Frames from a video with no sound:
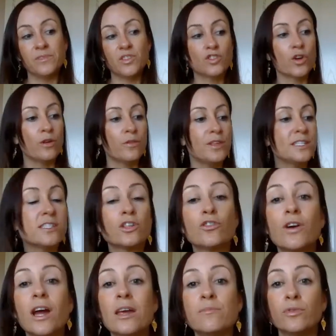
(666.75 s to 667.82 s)
So this is a
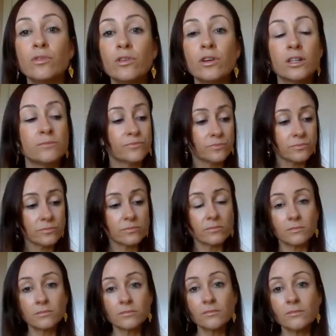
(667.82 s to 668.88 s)
great book,
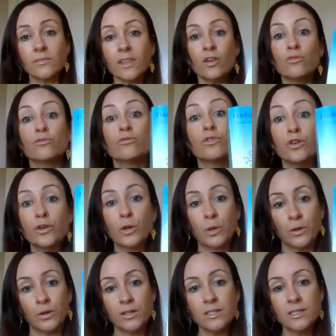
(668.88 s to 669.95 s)
Root
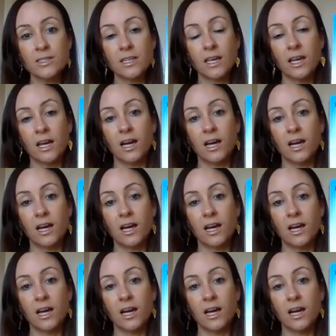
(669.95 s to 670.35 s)
Cause.